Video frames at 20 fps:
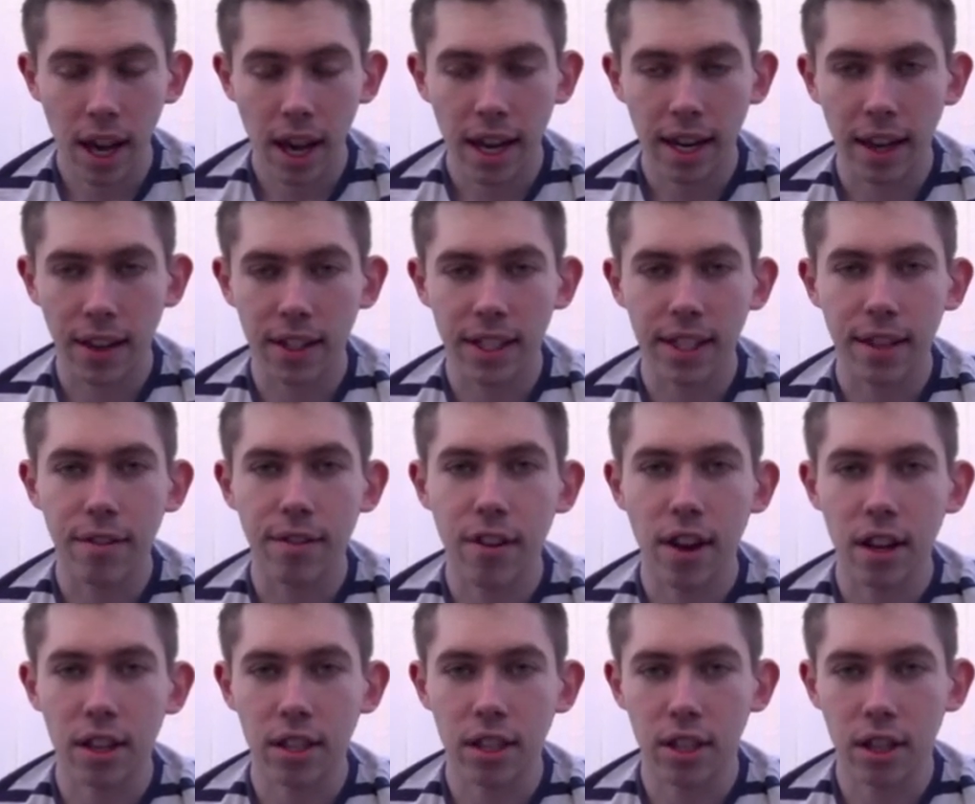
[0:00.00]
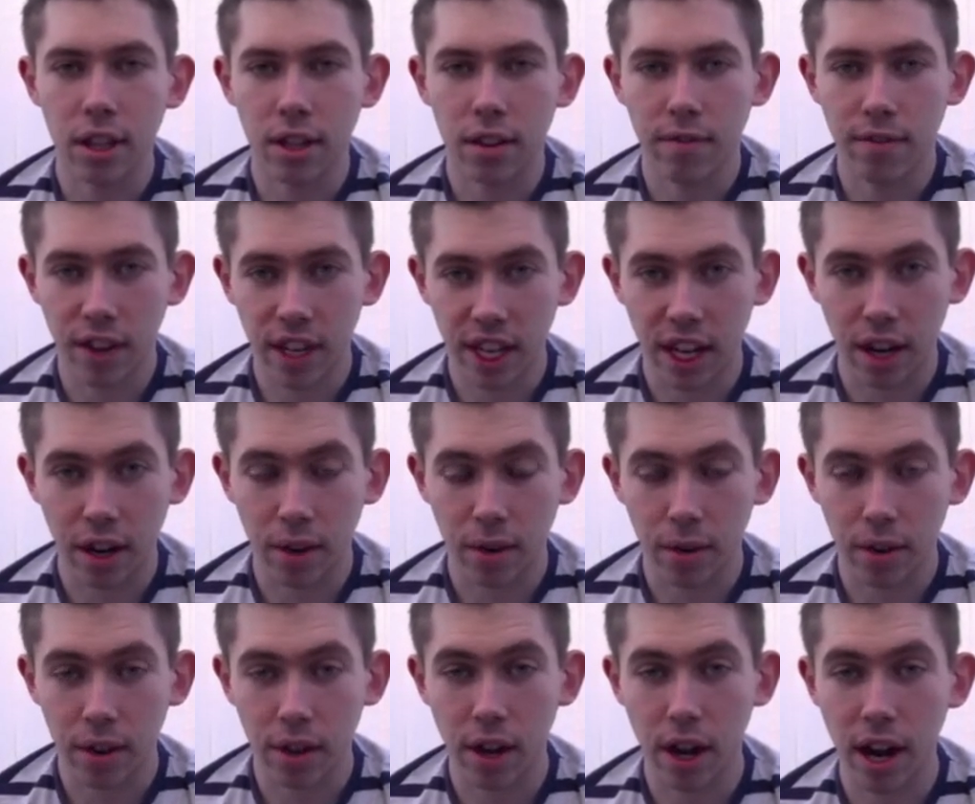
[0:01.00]
Now this is the first video
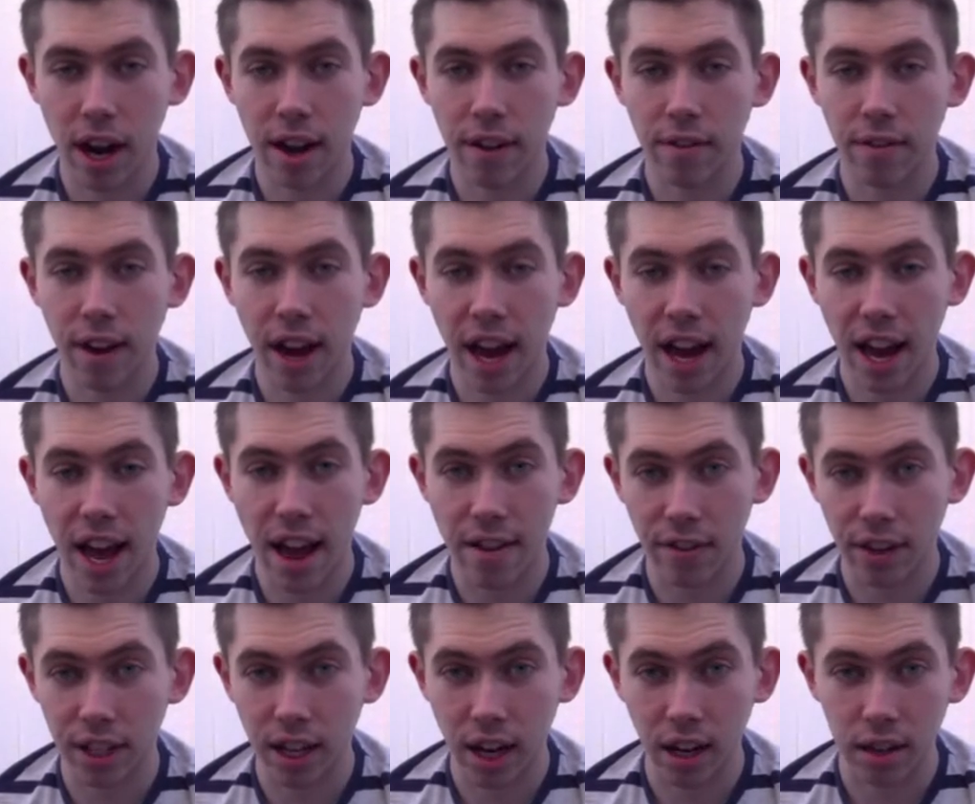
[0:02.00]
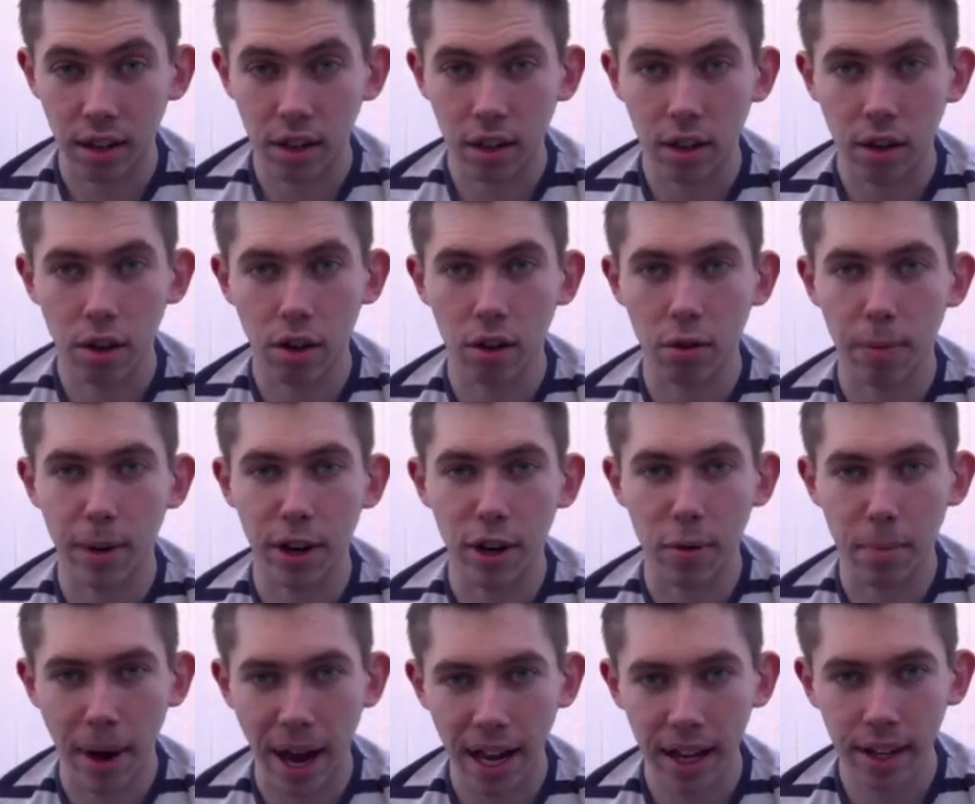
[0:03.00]
that I've ever done on my new
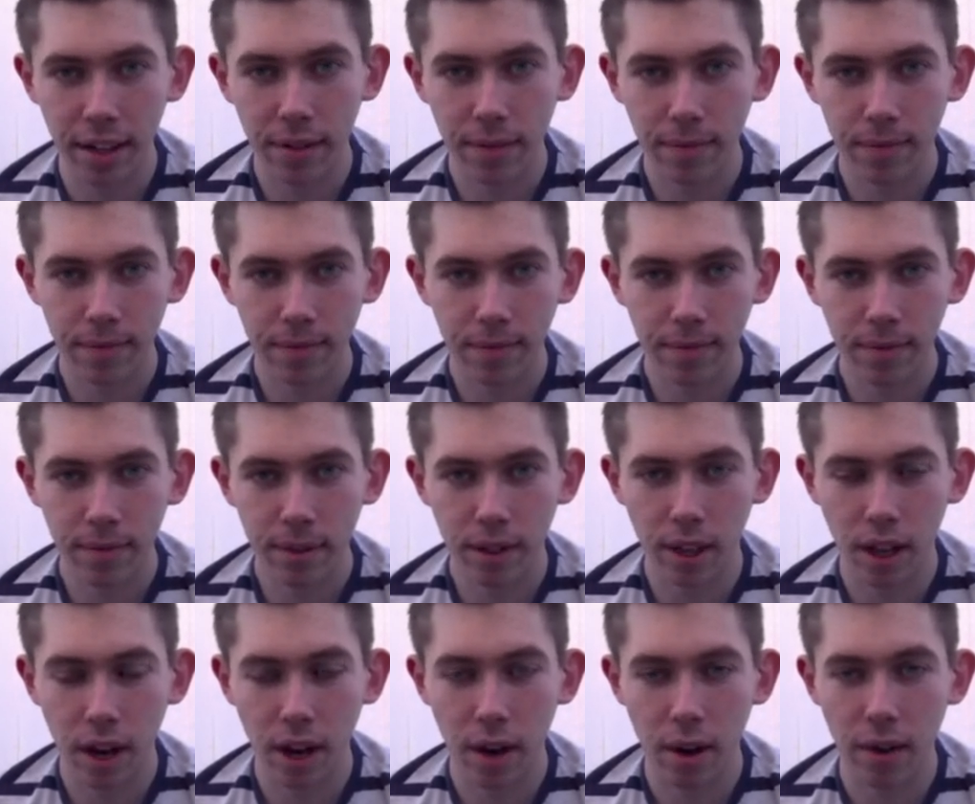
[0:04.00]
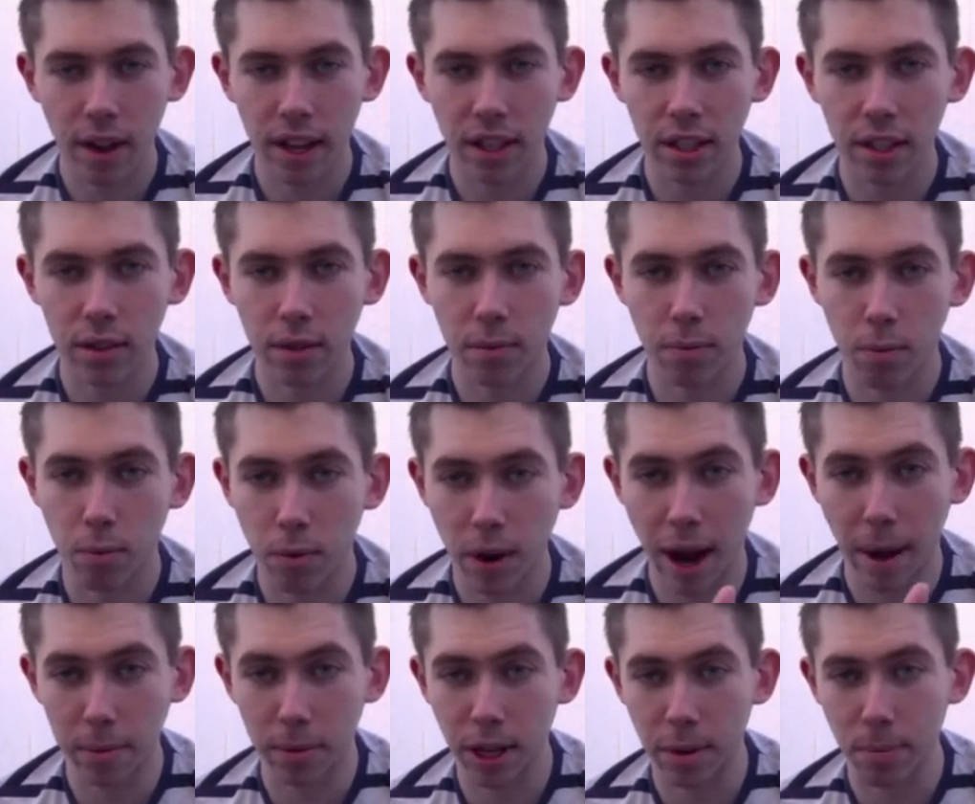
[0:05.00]
Mac, so that's
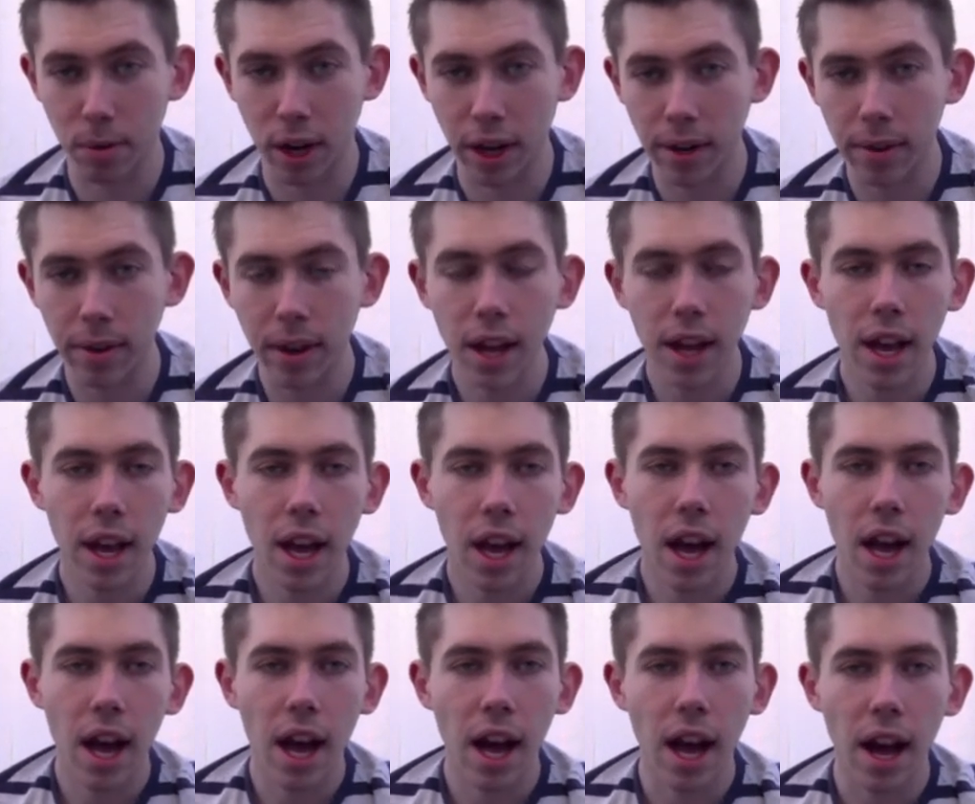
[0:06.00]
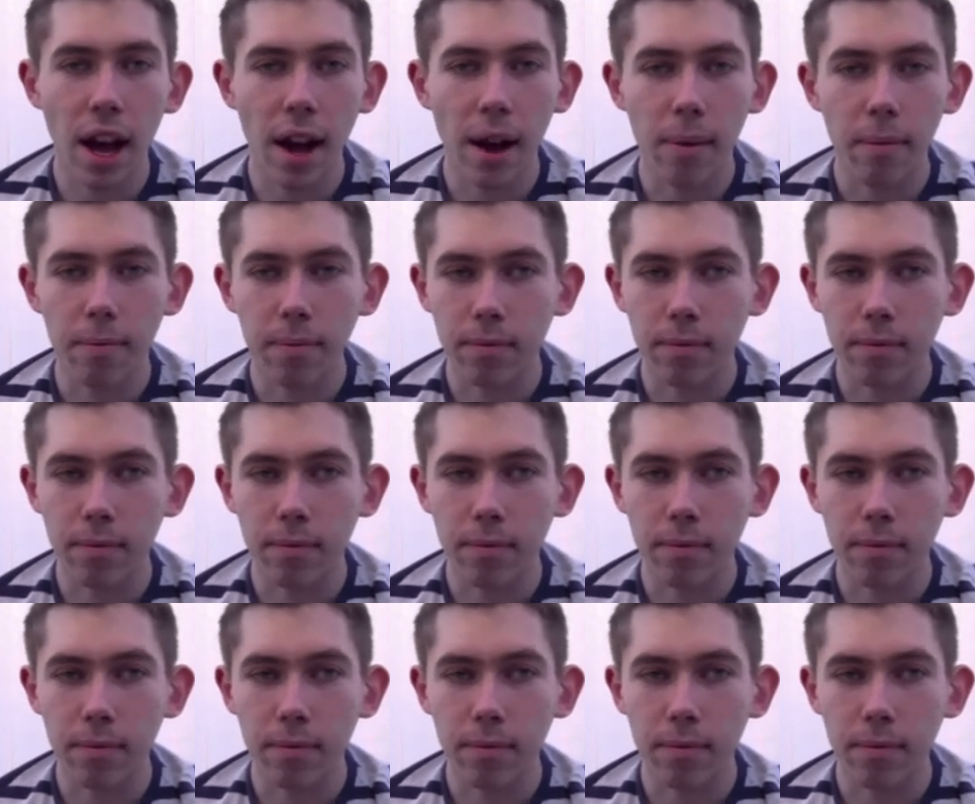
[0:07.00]
absolutely brilliant.